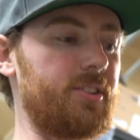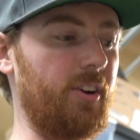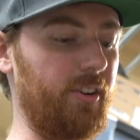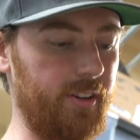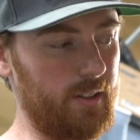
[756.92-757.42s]

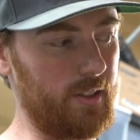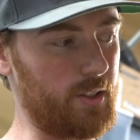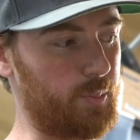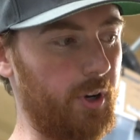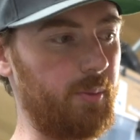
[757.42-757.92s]
So this
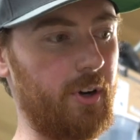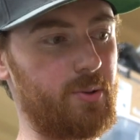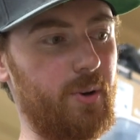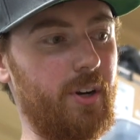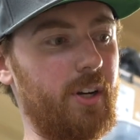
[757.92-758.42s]
is pretty much
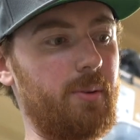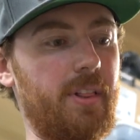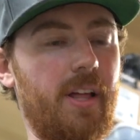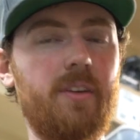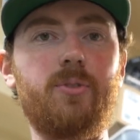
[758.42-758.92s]
what you're going to be
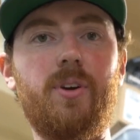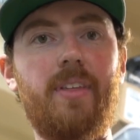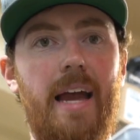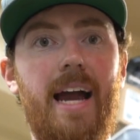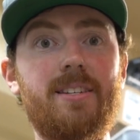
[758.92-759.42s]
left with
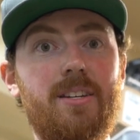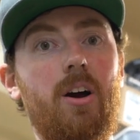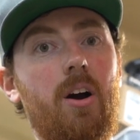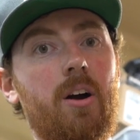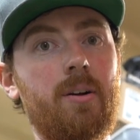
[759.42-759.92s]
as an
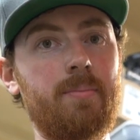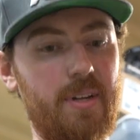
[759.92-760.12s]
arm